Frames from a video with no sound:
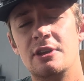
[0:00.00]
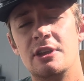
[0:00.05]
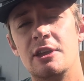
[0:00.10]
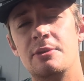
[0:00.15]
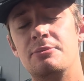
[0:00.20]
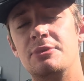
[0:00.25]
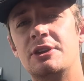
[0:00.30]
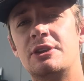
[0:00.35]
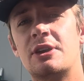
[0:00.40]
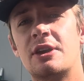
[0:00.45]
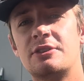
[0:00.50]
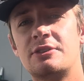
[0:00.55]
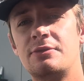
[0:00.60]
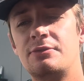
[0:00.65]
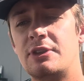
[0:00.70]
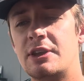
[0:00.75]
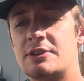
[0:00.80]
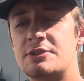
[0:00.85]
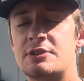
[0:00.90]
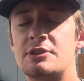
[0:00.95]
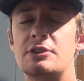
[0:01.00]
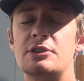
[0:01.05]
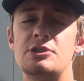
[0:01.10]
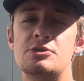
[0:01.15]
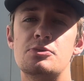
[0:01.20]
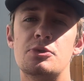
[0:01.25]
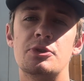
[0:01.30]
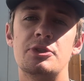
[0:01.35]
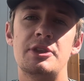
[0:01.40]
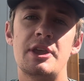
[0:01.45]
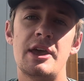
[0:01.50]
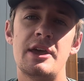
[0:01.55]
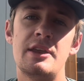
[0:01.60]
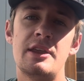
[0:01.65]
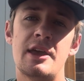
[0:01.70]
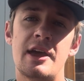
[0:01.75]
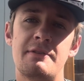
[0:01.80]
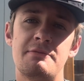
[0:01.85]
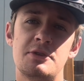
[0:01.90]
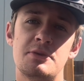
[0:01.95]
And because of this, you will then
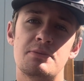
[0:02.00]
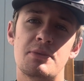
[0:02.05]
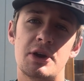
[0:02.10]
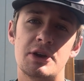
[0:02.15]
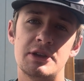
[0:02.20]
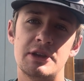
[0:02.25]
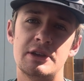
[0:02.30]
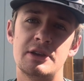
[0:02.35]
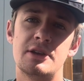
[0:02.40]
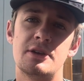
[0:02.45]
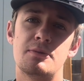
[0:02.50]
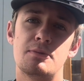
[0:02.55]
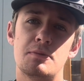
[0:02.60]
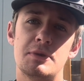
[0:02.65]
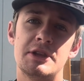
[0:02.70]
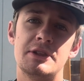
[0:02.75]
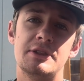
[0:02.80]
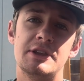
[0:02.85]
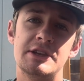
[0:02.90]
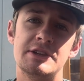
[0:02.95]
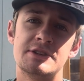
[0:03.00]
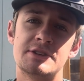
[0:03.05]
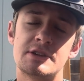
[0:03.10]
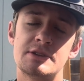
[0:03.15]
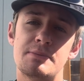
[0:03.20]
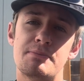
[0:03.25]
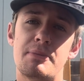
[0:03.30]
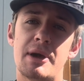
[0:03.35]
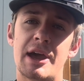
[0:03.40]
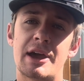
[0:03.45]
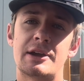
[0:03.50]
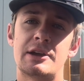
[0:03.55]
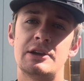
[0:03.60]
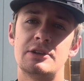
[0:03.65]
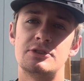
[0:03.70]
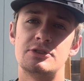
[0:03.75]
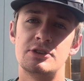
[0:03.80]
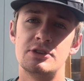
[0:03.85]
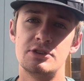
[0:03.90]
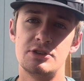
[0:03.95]
have your money released back
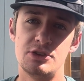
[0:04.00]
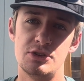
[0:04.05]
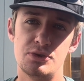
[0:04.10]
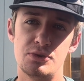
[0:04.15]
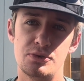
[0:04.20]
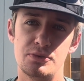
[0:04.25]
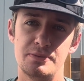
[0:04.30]
to you.